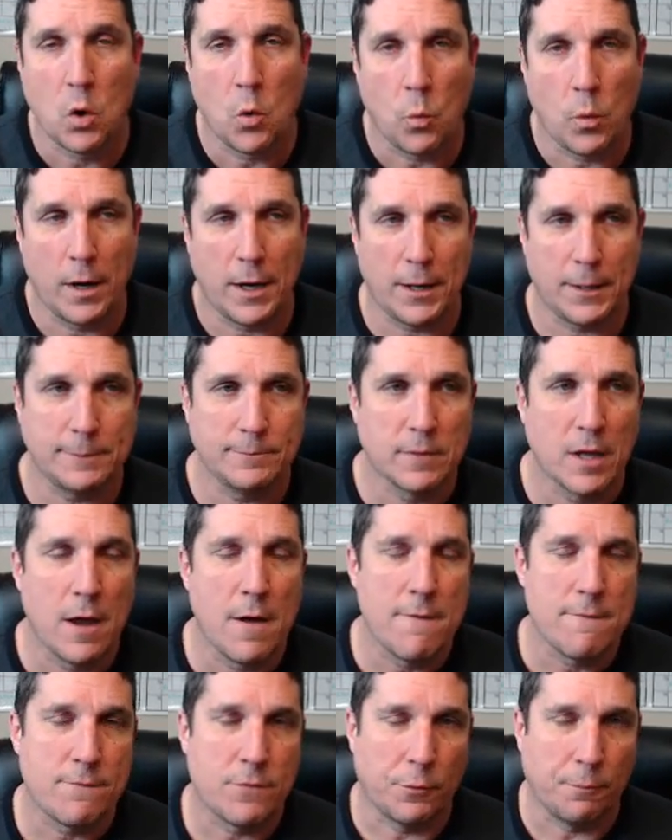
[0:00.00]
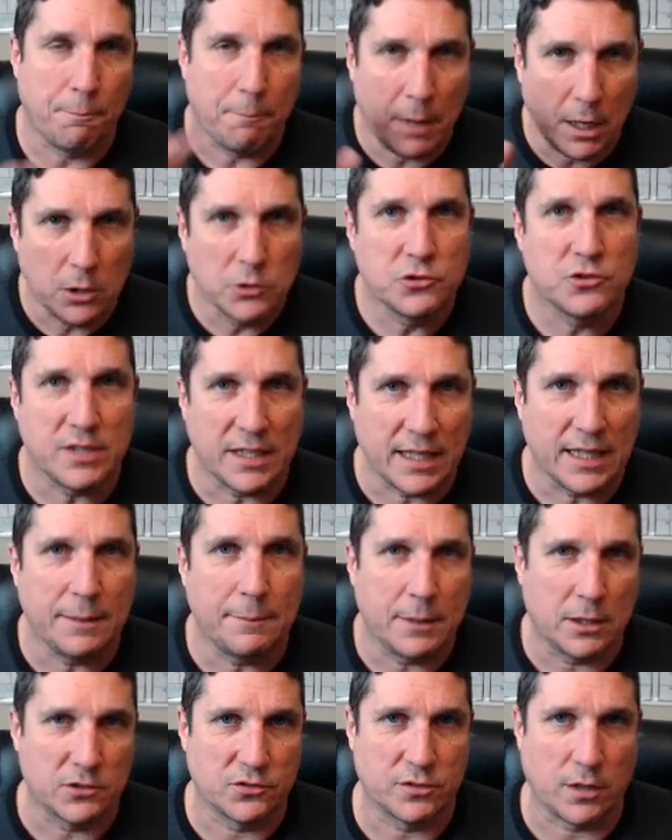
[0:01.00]
Well, for most
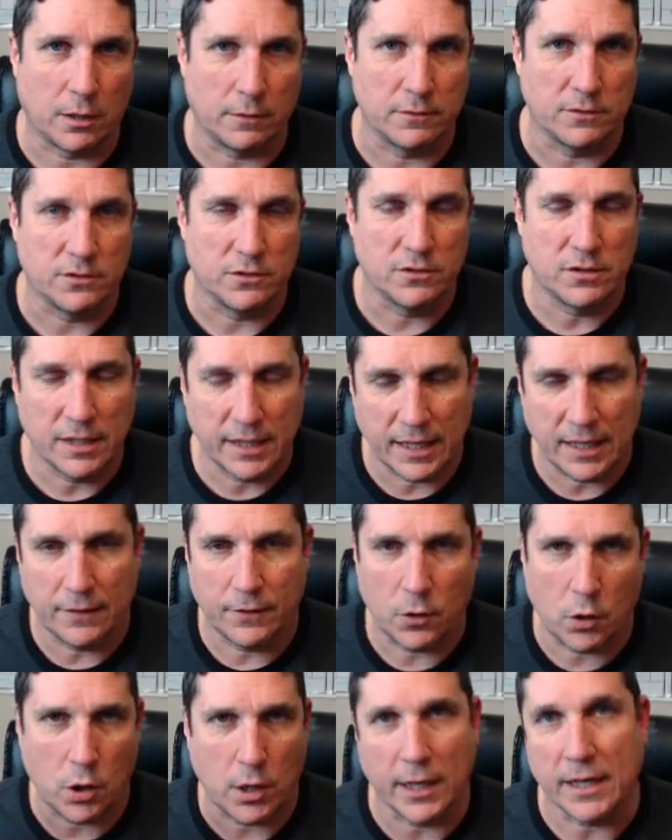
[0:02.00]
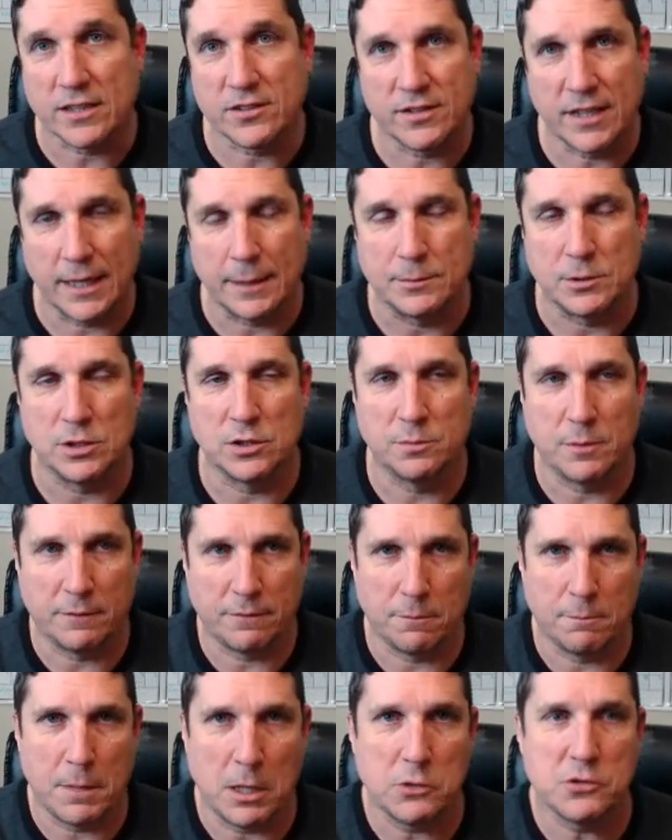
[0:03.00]
email services, and again there are exceptions, but
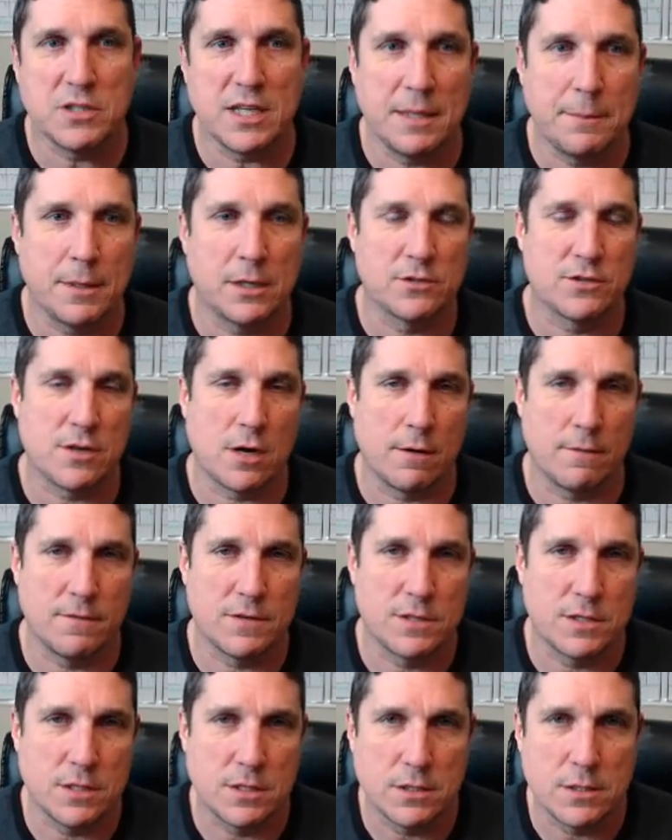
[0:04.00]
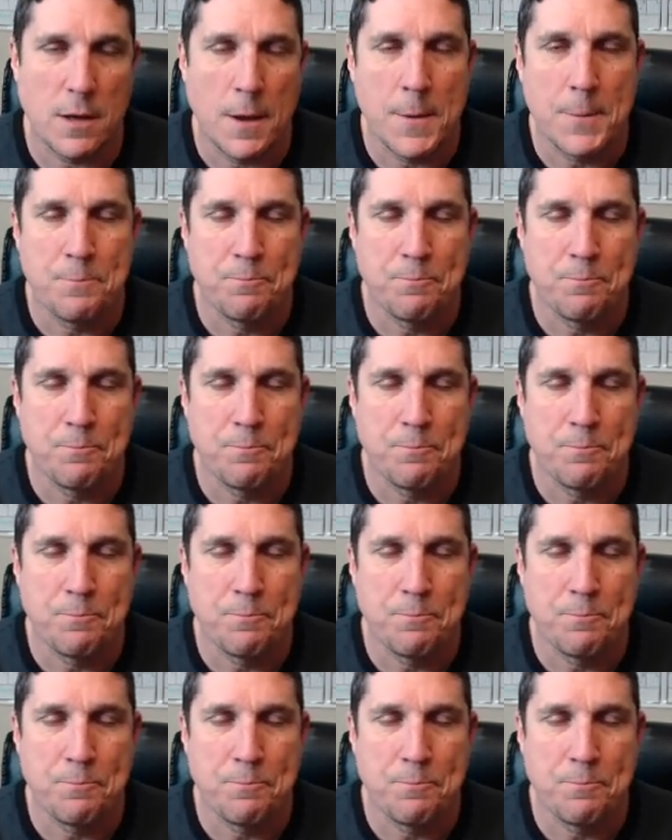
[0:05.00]
for most email services,